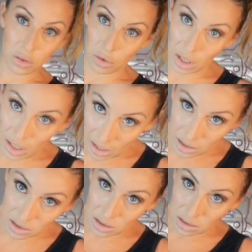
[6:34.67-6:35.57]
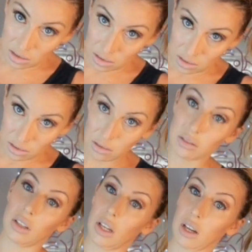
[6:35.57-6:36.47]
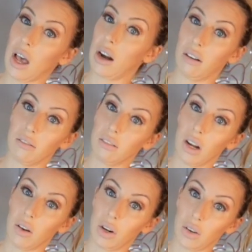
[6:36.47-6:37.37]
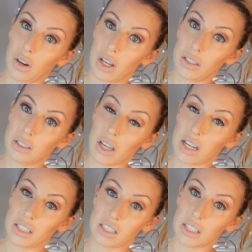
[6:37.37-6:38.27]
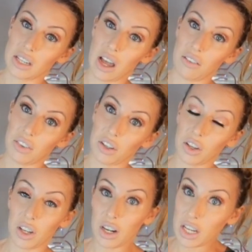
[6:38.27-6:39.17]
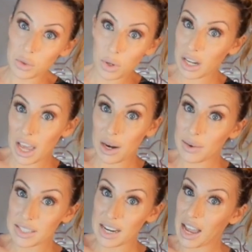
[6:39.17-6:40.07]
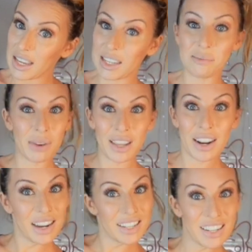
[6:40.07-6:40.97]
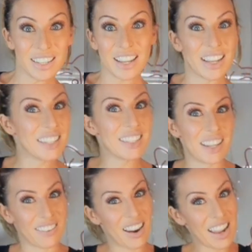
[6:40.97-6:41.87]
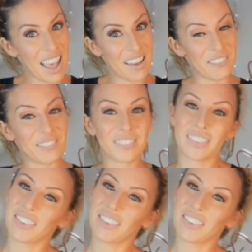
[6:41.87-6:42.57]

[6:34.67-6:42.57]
three days. Like, I don't know what it was. I just did not feel good. And I swear to God, I was dying, but I didn't because here I am.